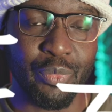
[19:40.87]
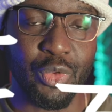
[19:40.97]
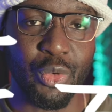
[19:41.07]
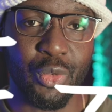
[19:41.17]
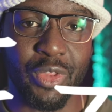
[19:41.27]

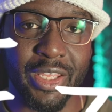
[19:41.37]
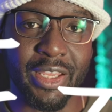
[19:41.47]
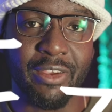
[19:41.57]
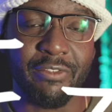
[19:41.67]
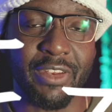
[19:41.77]
to
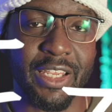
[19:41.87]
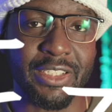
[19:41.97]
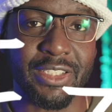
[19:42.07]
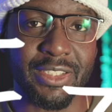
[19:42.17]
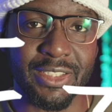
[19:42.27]
the
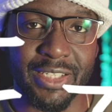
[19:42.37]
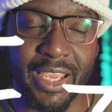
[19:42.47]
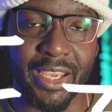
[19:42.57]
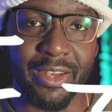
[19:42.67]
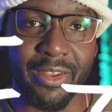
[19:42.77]
Phoenician
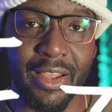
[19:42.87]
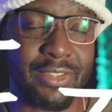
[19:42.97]
Zayin,